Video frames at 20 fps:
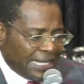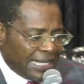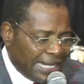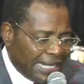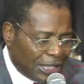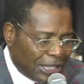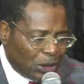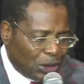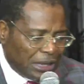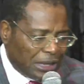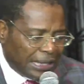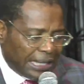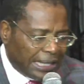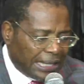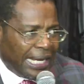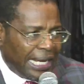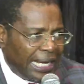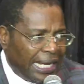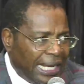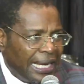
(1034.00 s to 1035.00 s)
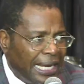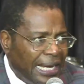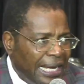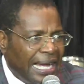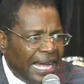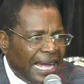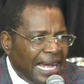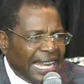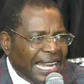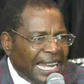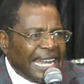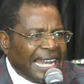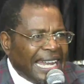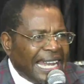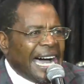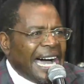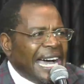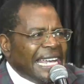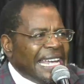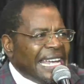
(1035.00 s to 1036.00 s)
there today,
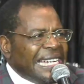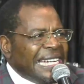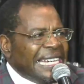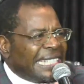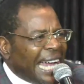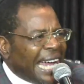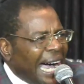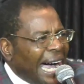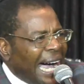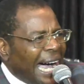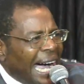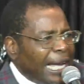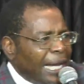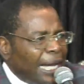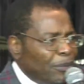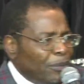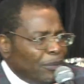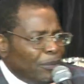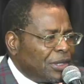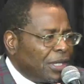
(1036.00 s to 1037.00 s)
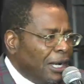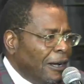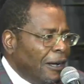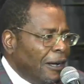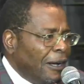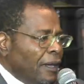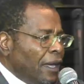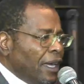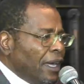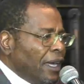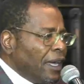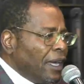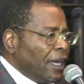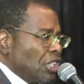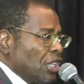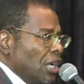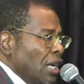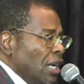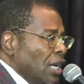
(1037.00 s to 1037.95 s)
nine times in his,